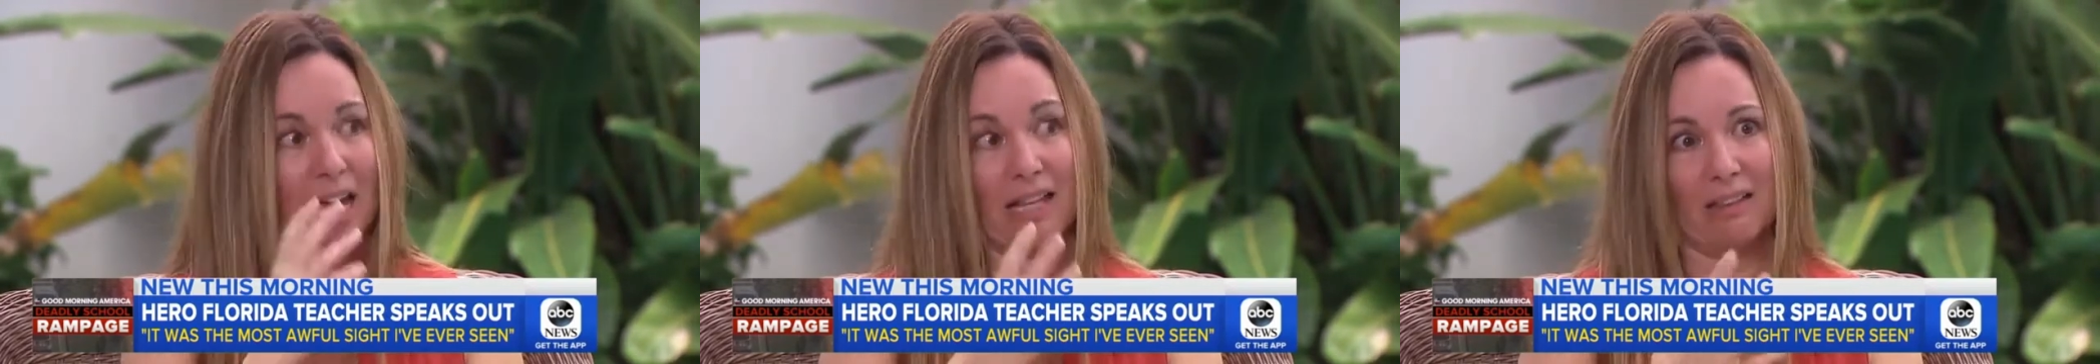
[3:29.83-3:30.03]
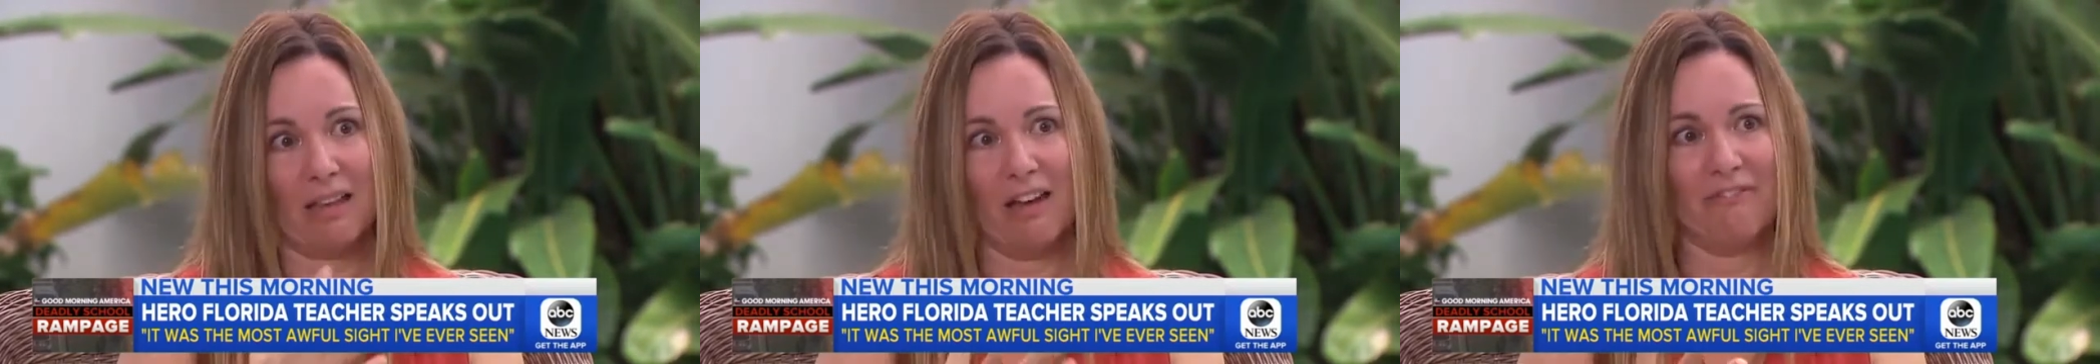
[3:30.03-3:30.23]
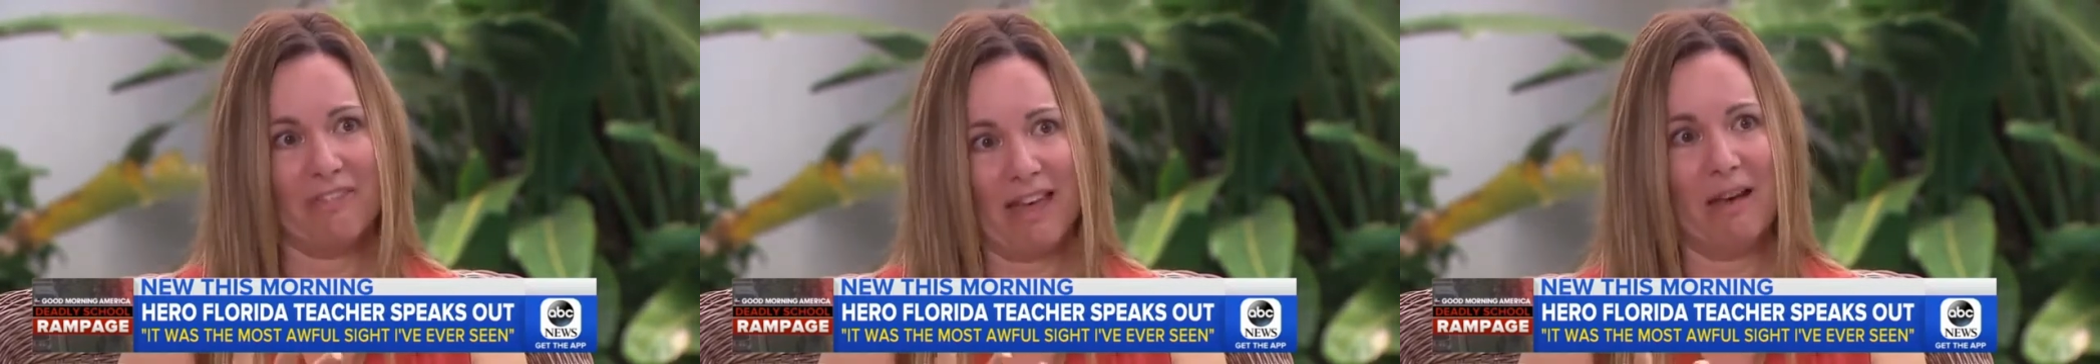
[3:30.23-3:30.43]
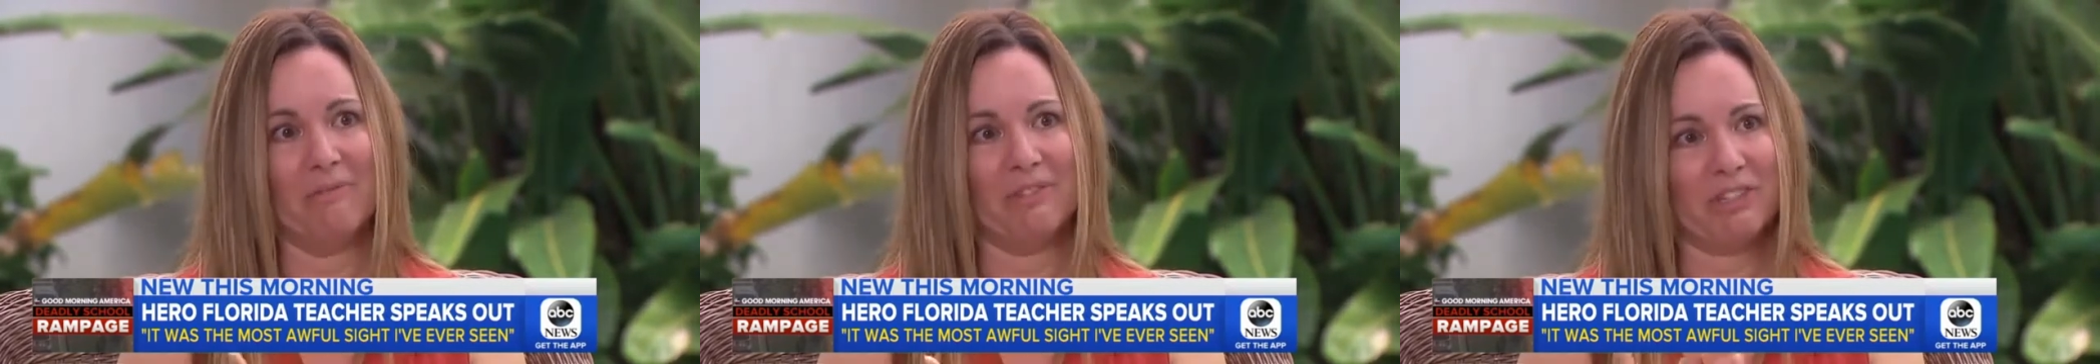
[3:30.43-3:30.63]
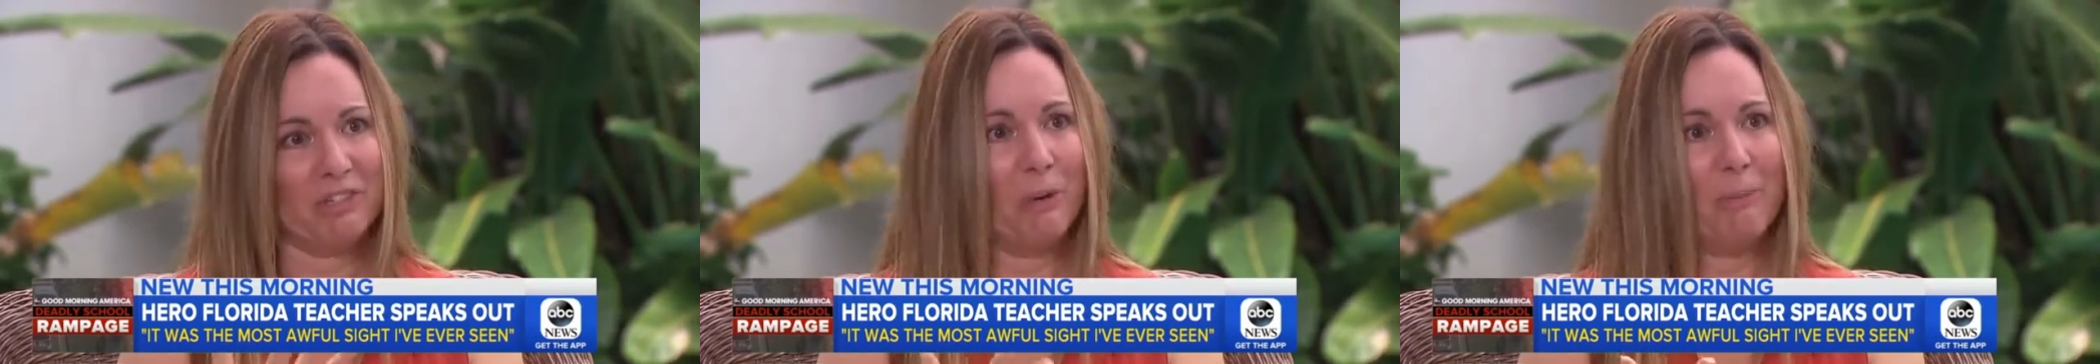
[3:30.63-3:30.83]
I love them
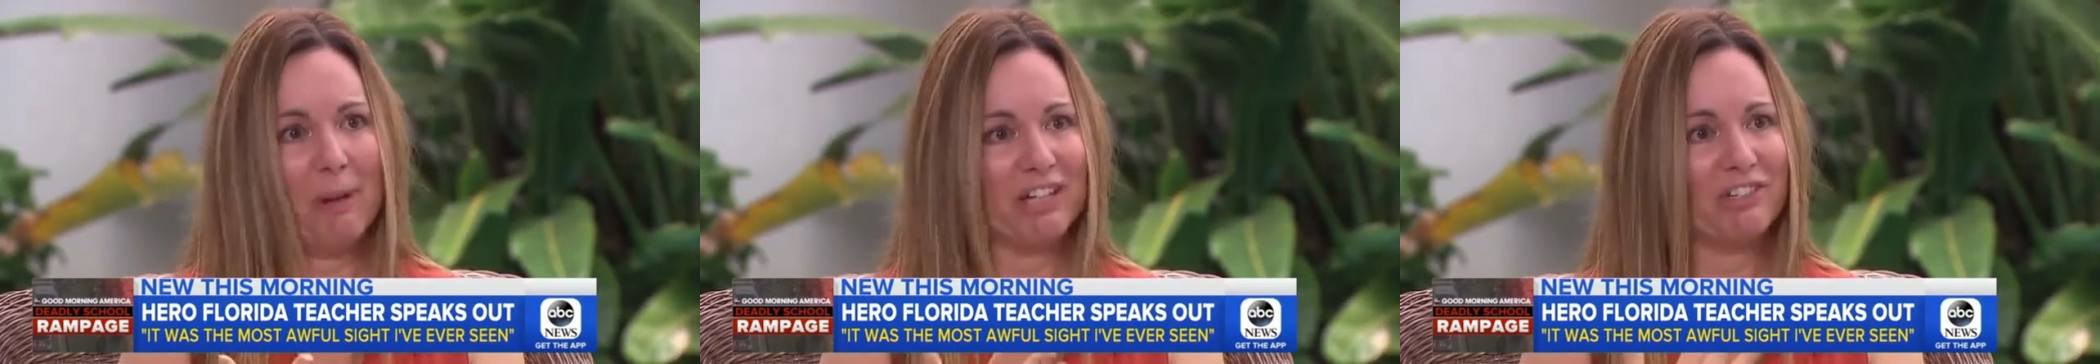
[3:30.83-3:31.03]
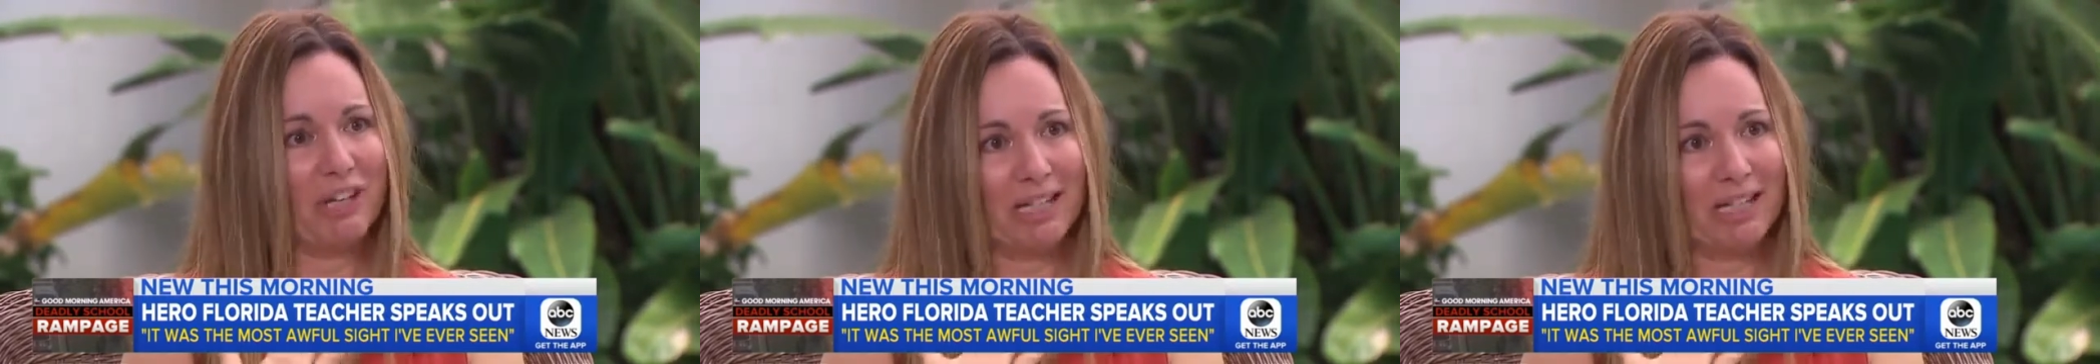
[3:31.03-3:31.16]
so much,